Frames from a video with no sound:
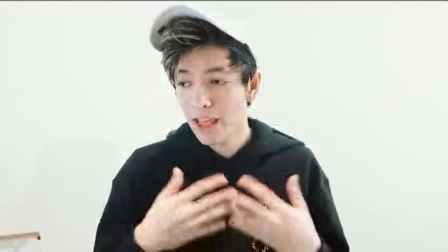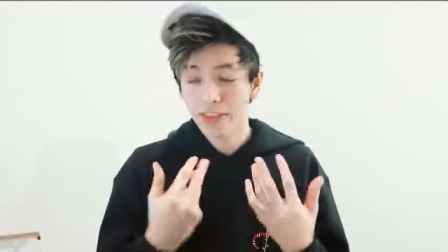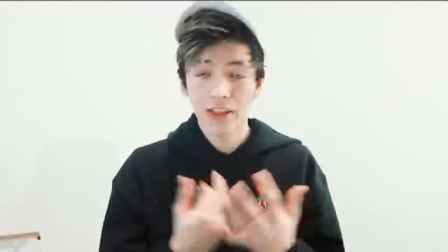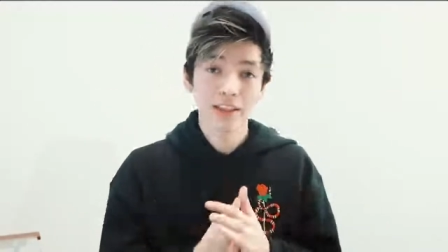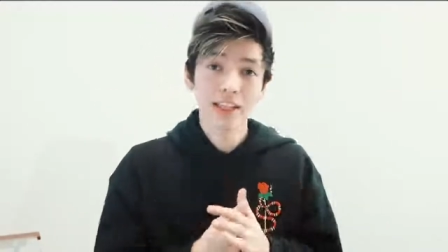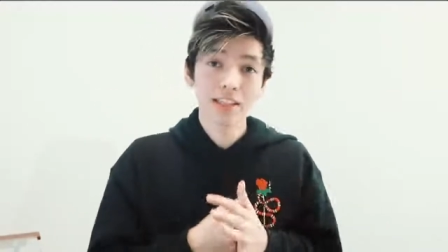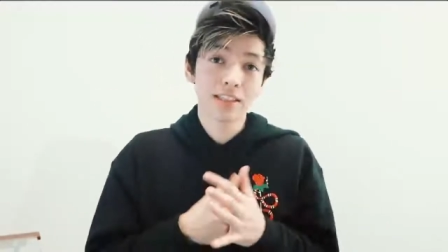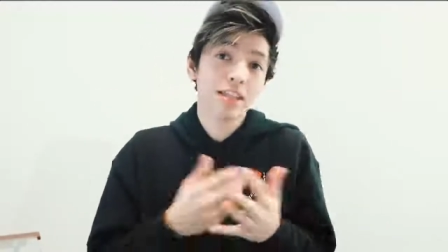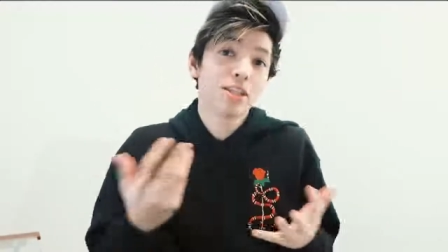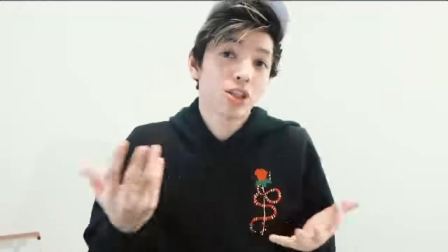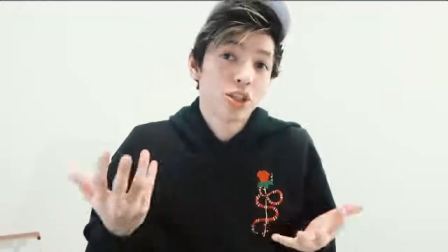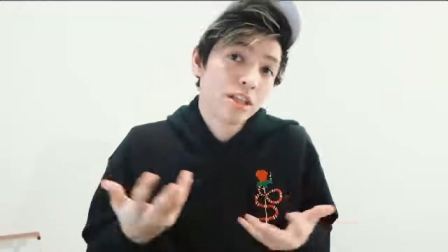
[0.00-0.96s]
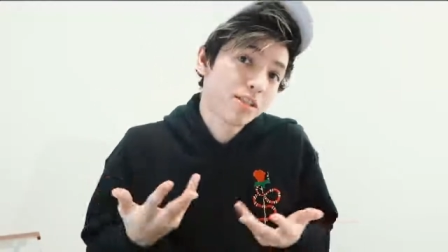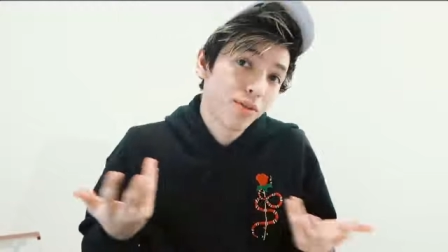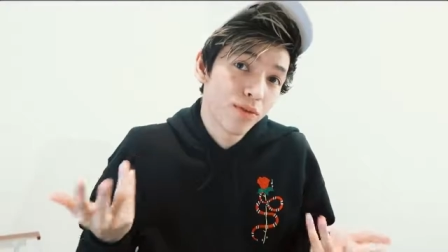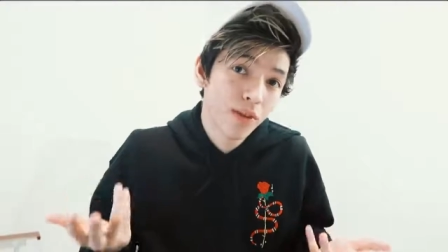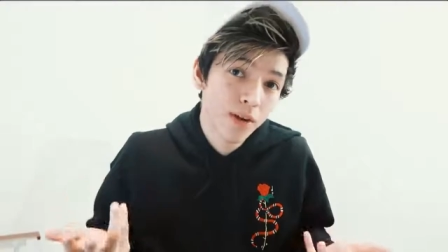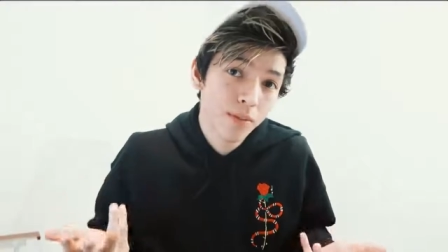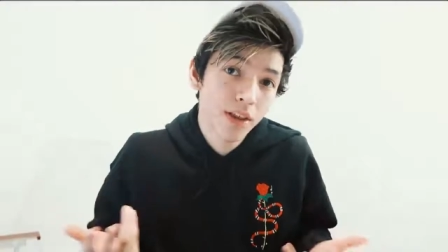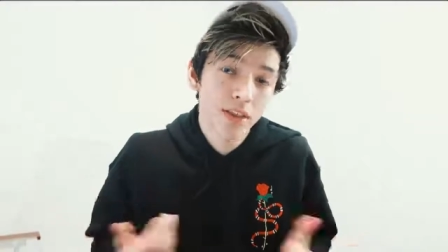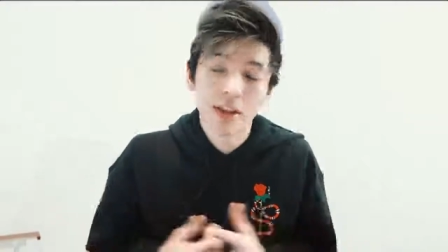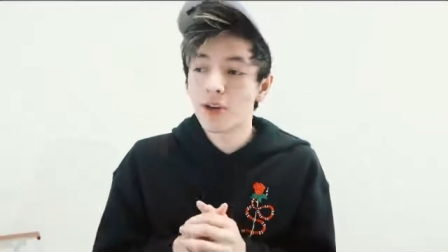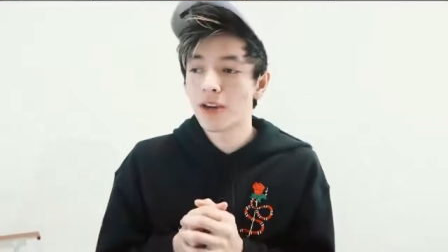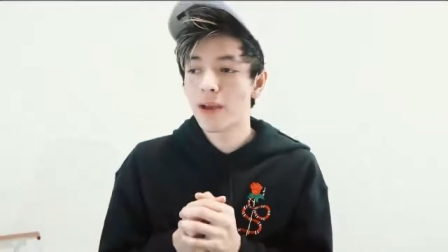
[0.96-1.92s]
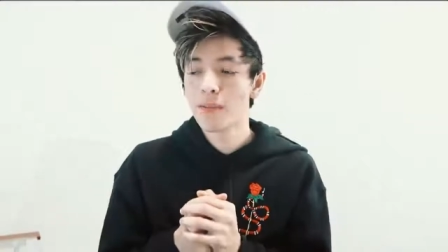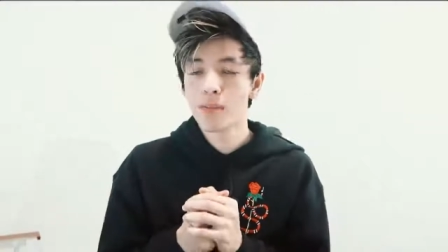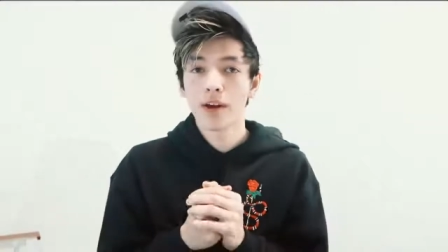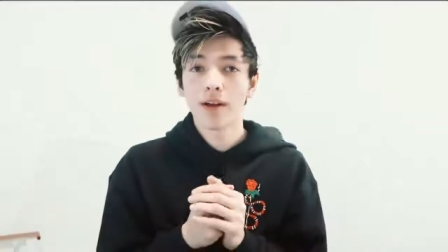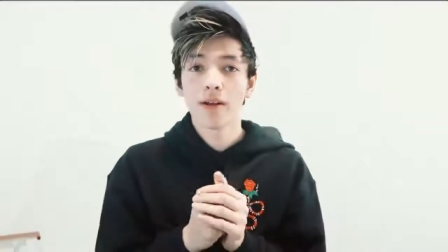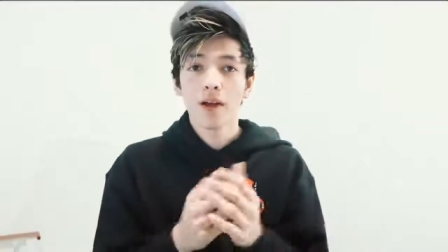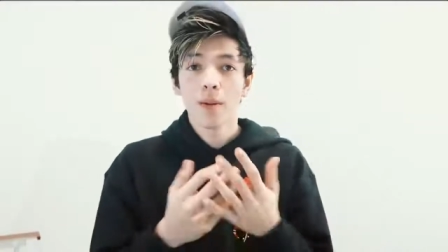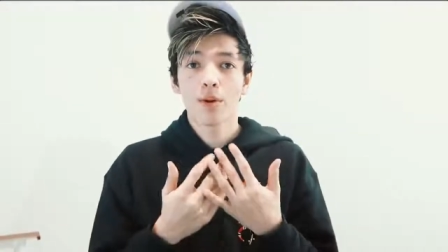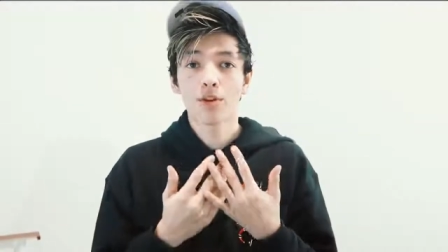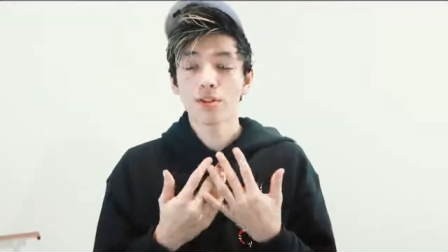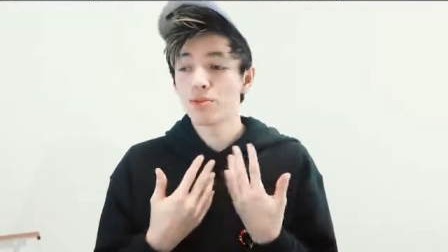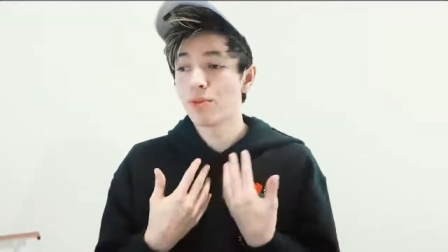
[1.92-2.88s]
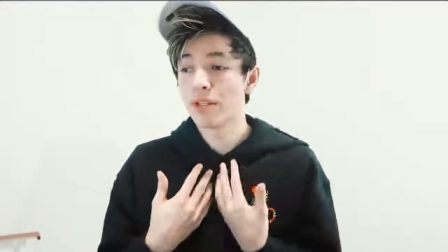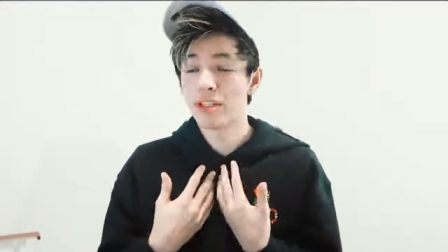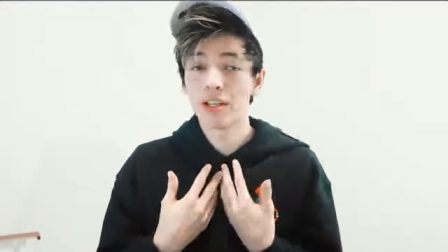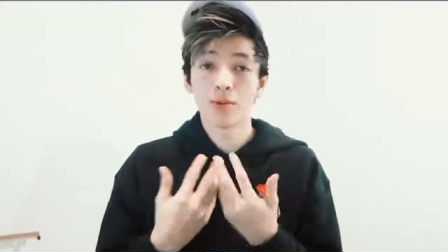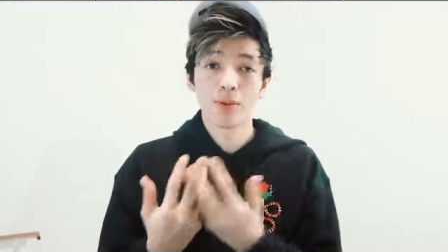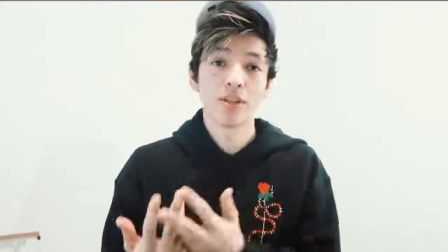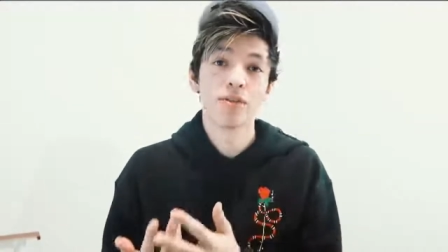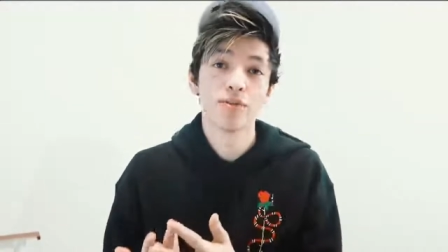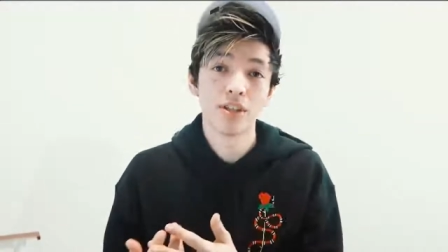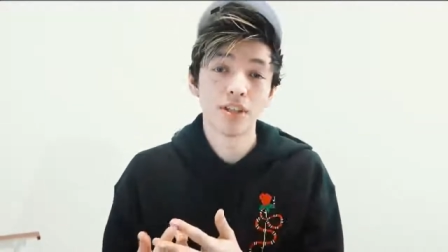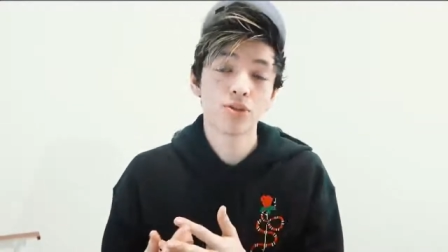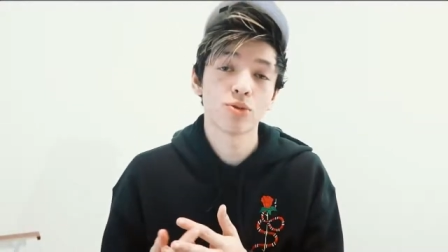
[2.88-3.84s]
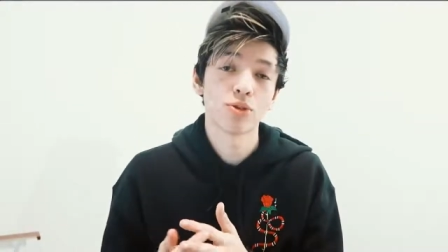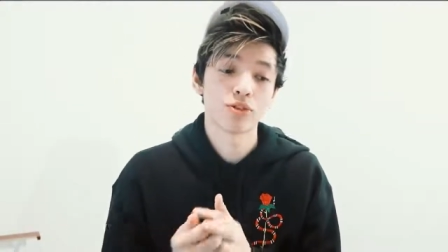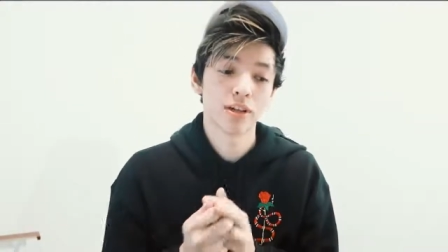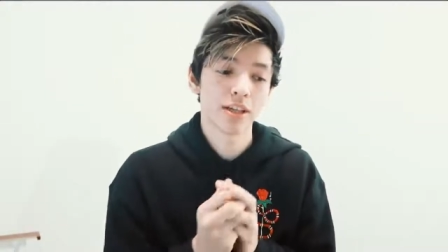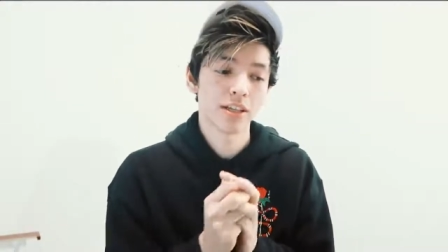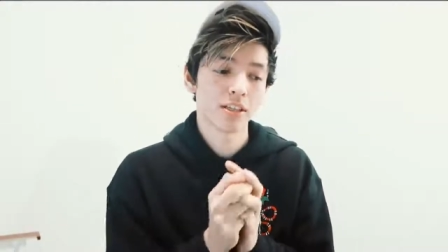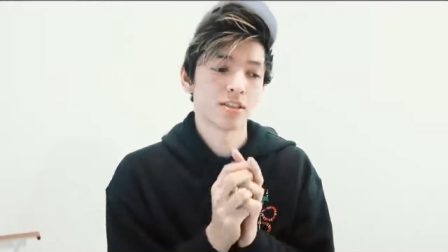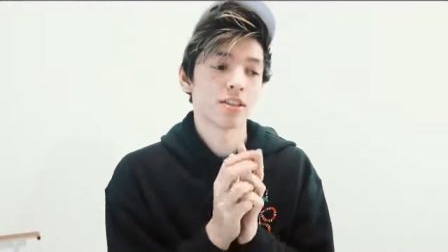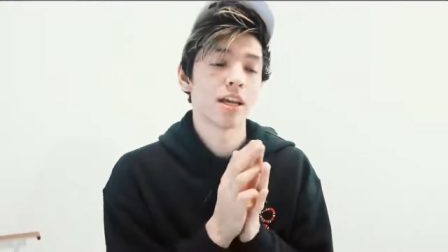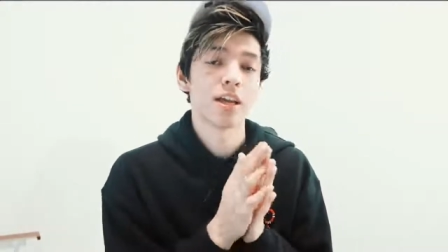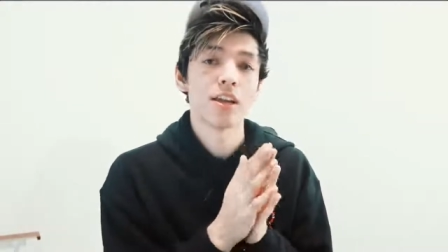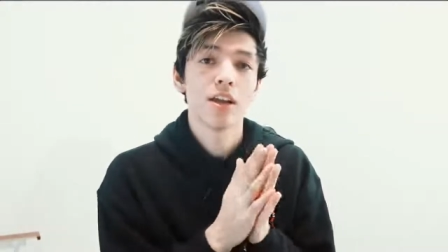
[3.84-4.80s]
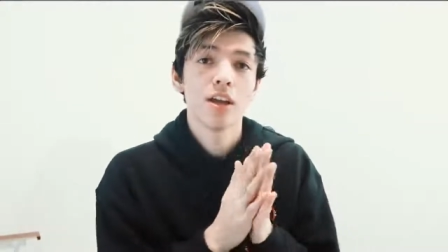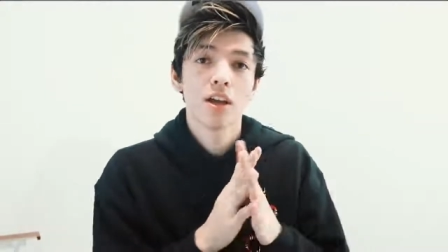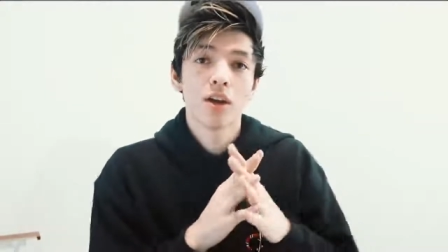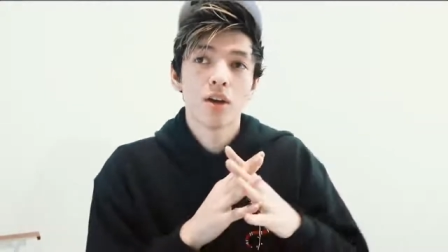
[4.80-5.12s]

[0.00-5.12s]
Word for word: That, that that's a that's a fair method. Okay, but personally, what we did and what we did for these stores, right, is again